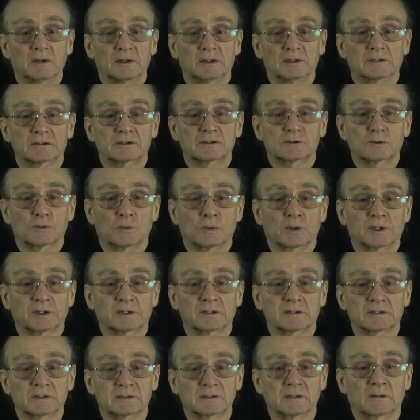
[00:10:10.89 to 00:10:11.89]
it's the
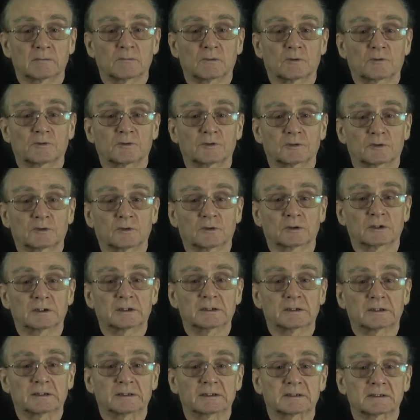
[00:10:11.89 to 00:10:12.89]
weighted sum of the
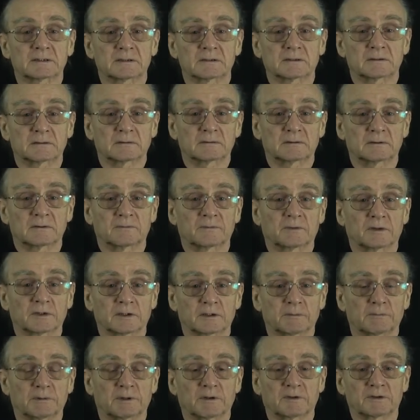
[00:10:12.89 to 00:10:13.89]
coordinates
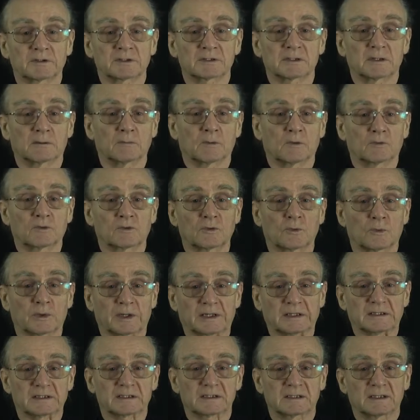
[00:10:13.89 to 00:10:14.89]
divided by the sum of the
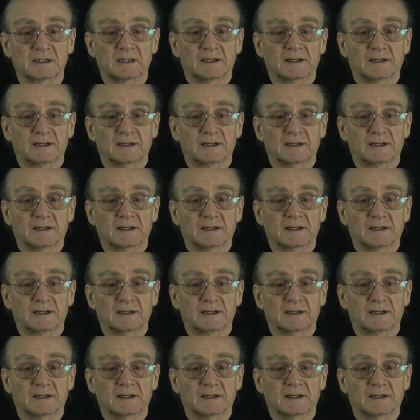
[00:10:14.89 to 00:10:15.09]
weights.